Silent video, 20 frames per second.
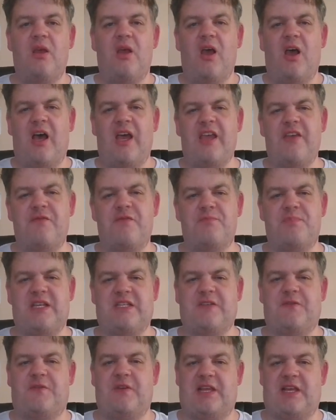I have
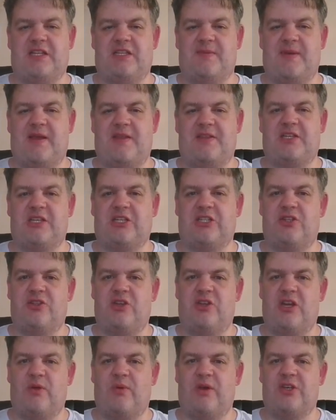mixed feelings about the Section
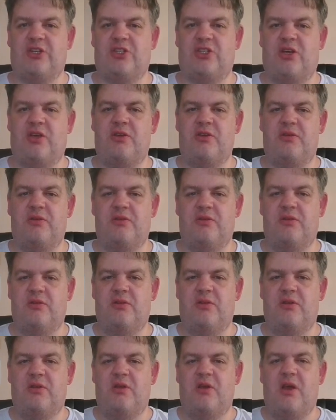31 show.
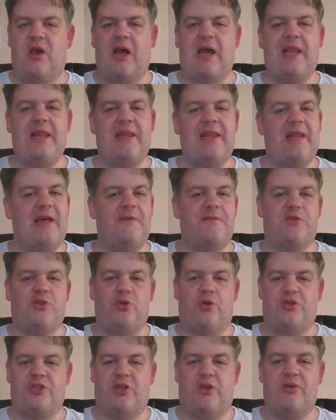I love
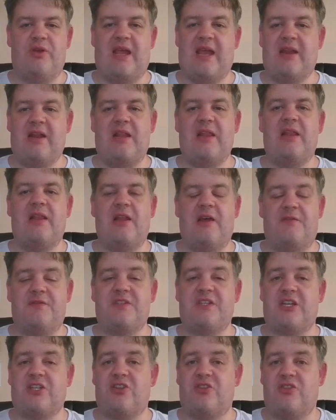Georgiou and I love
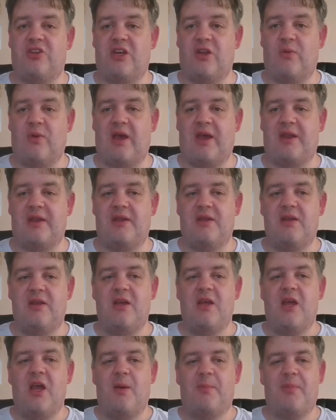Section 31,
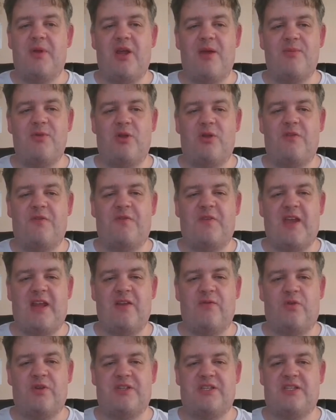but I'm not a fan
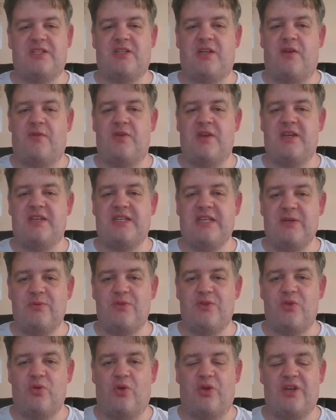of what Discovery did
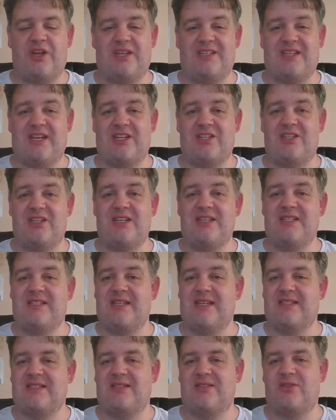with the organisation in
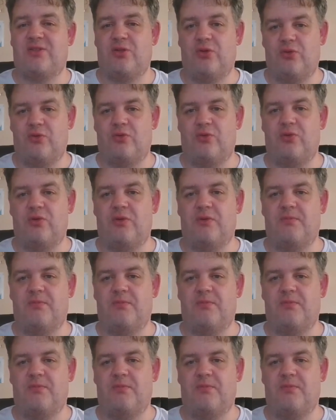Season 2.